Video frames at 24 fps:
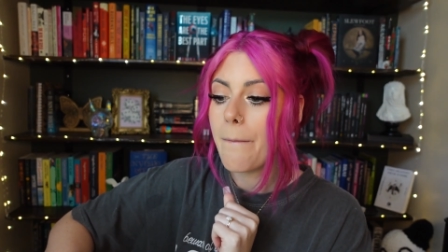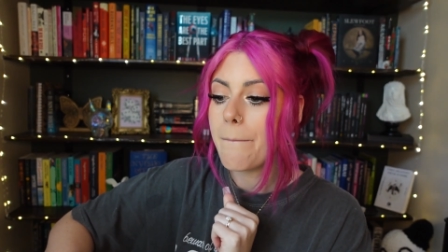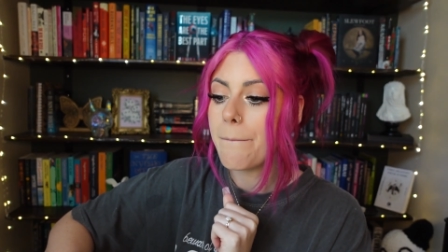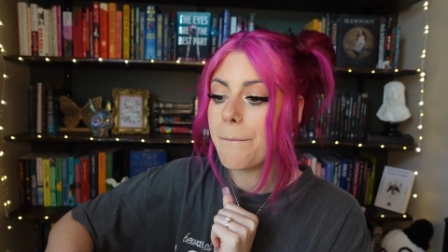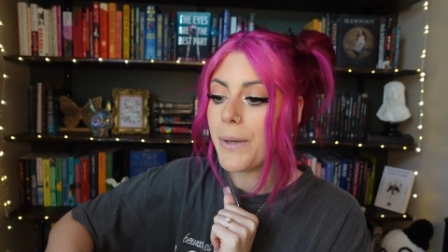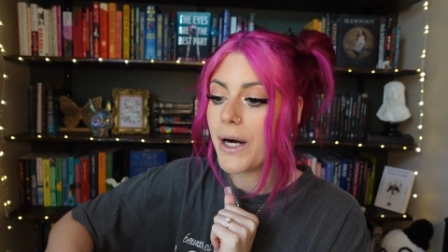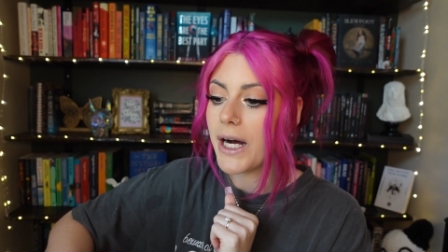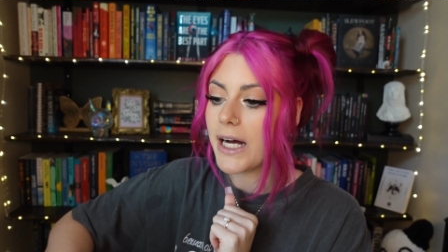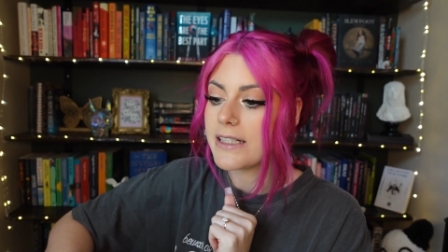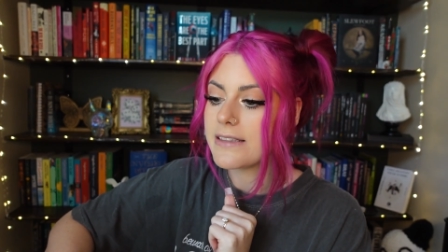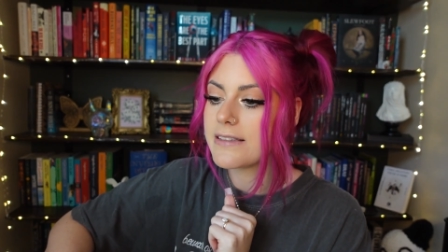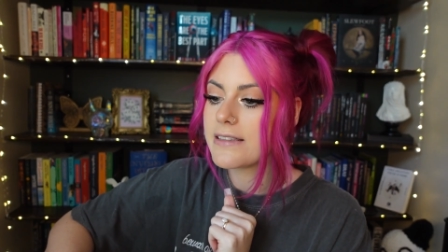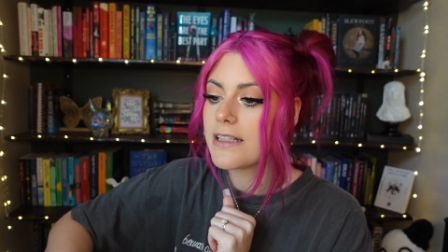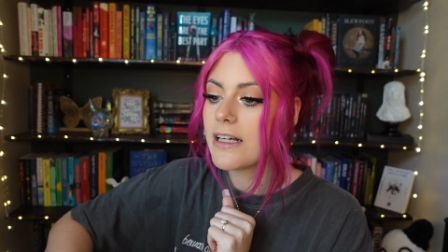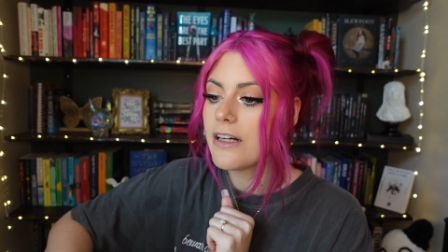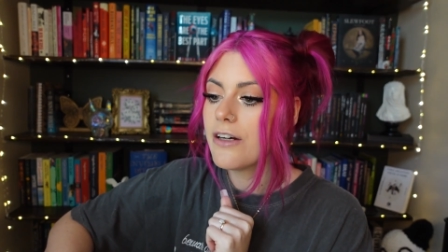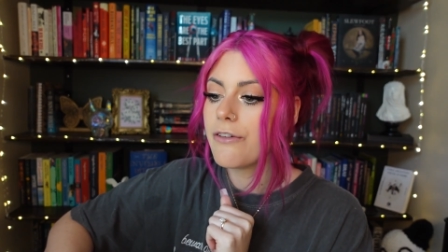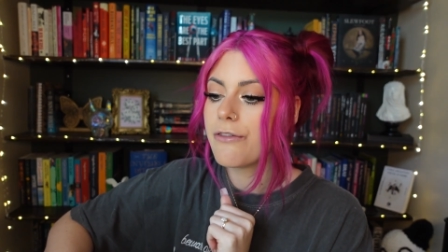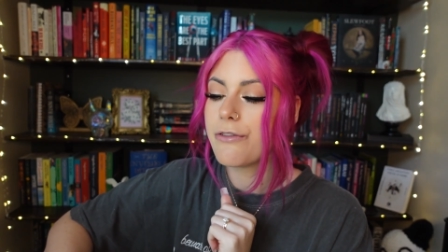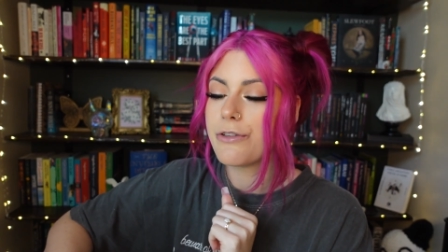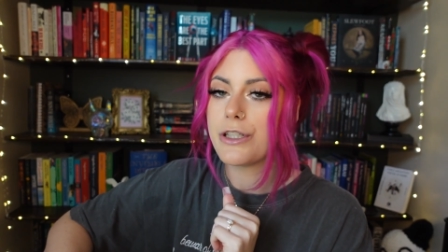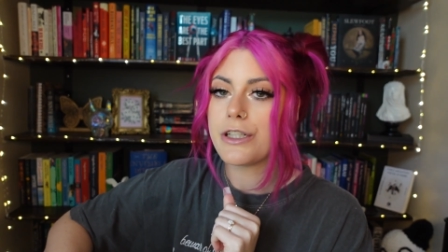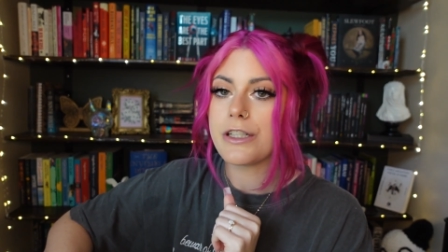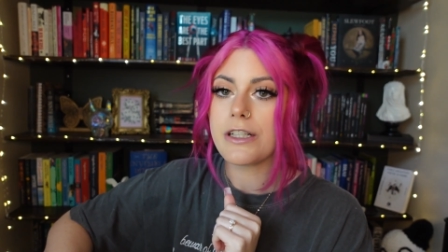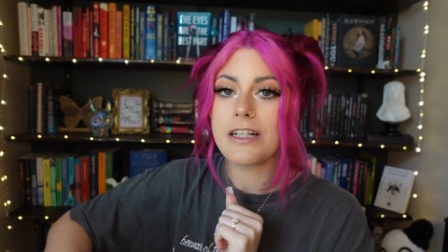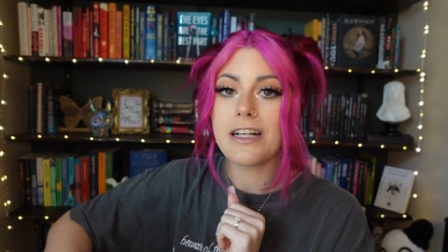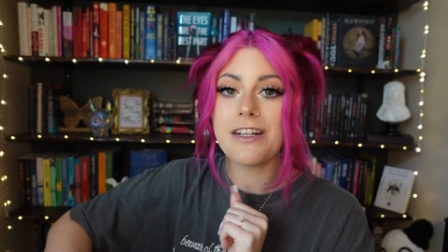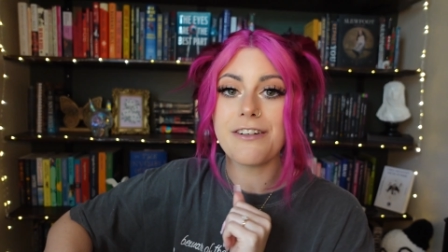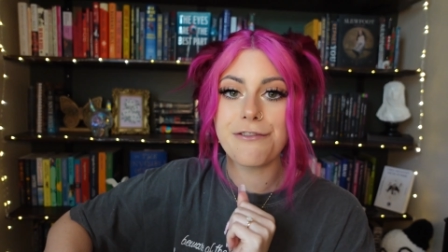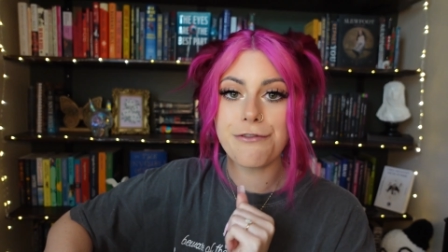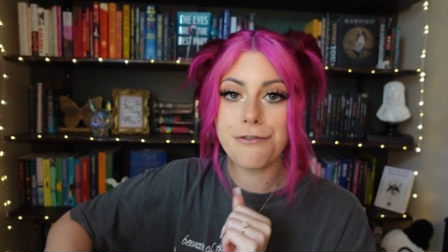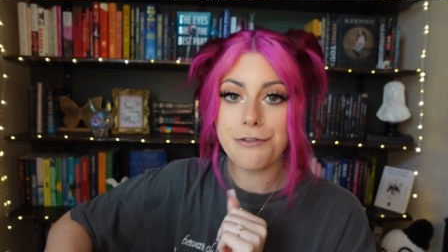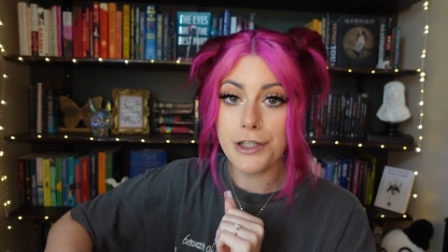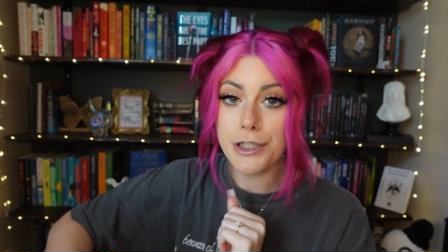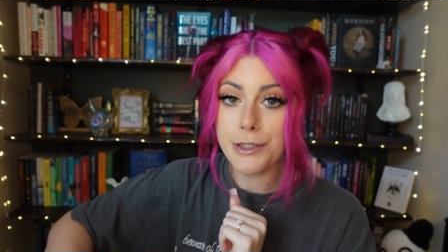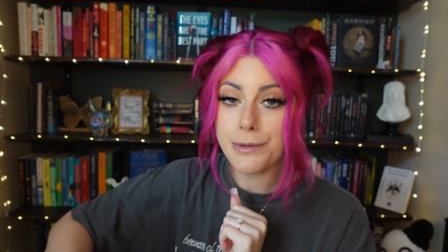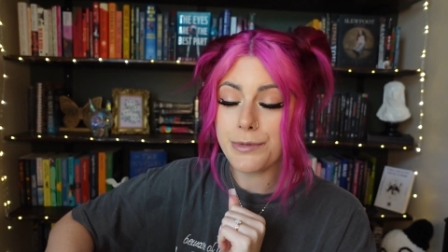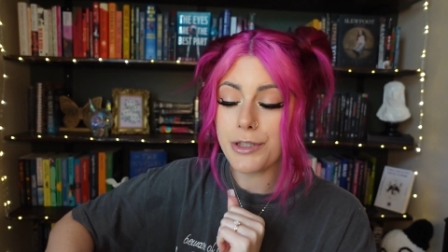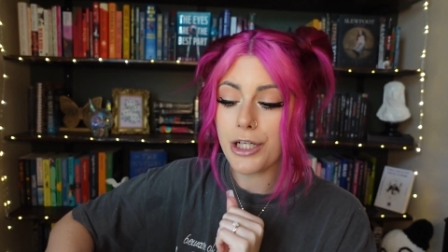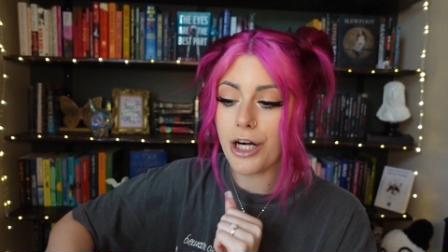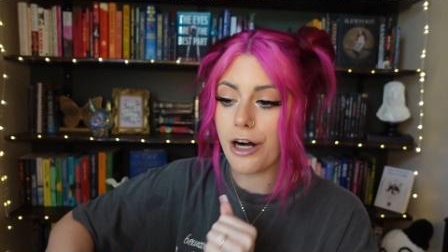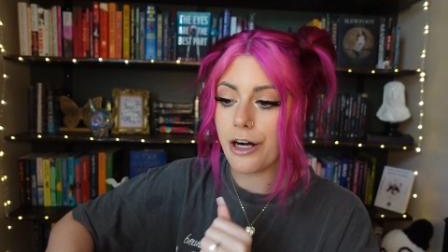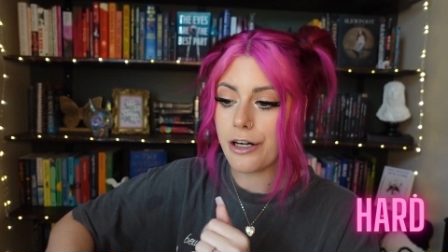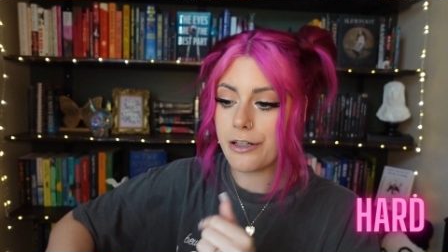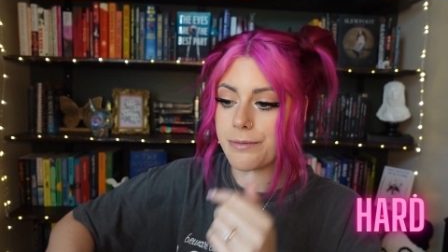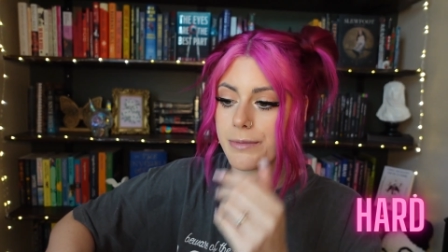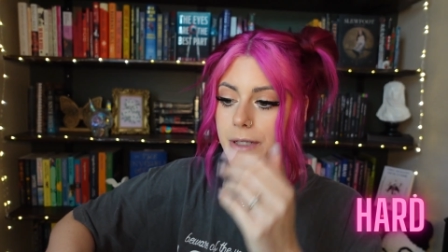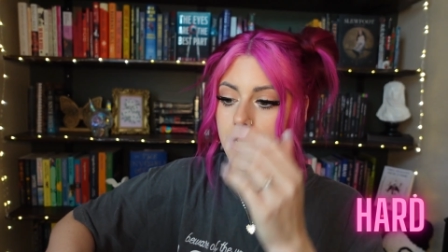But for confirmed
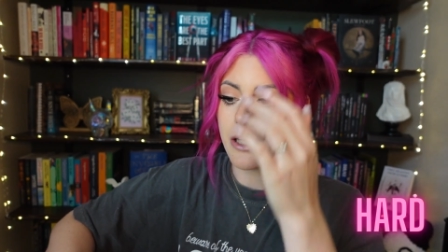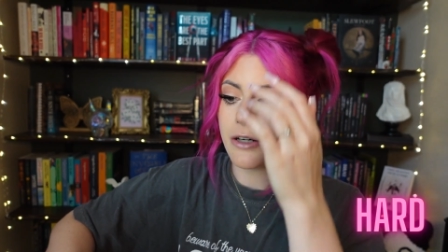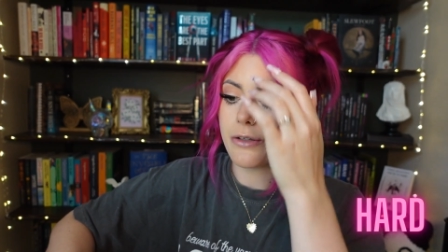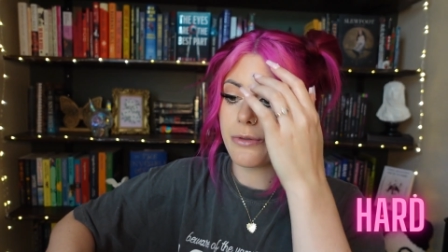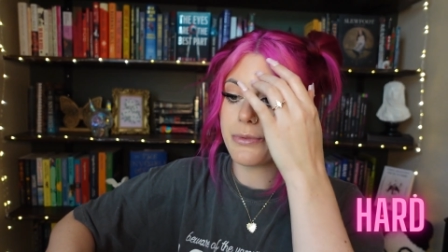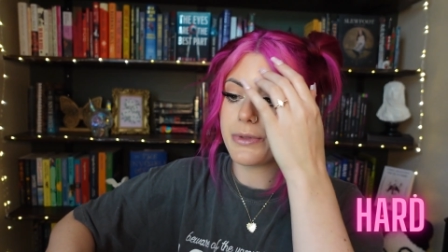hard mode,